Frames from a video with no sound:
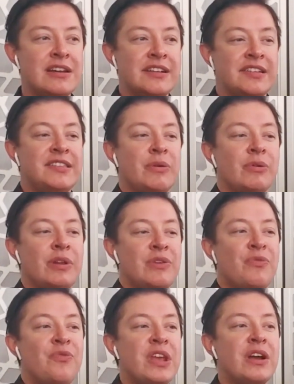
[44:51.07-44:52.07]

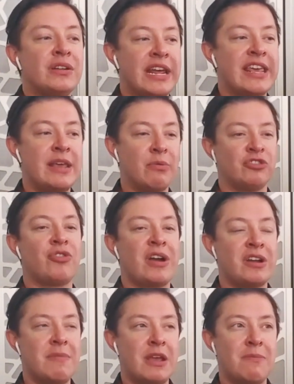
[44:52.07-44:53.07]
necessarily feel like he was
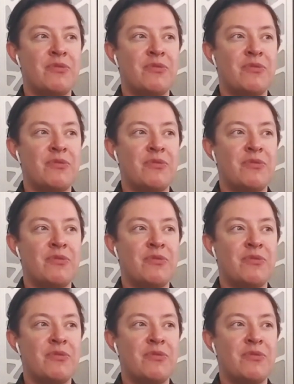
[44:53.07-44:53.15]
trying to make